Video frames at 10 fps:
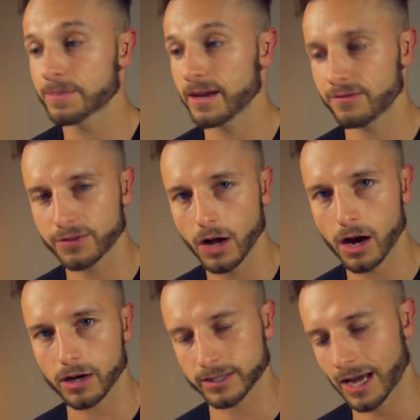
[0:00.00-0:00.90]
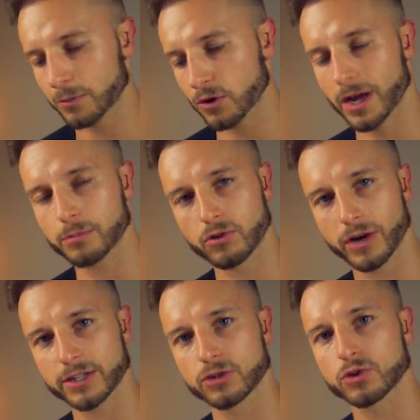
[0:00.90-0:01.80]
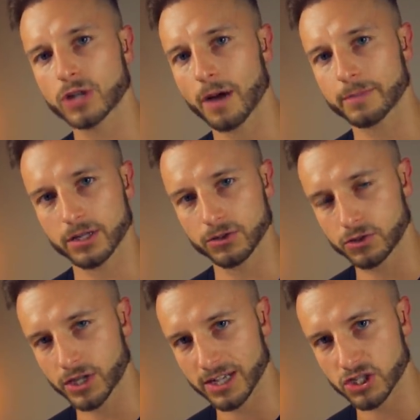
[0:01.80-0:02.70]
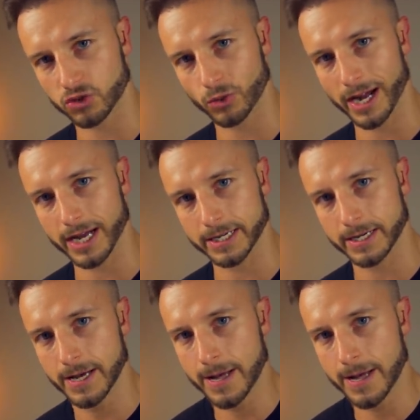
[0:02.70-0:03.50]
If not, I'm gonna upgrade to topical dutasteride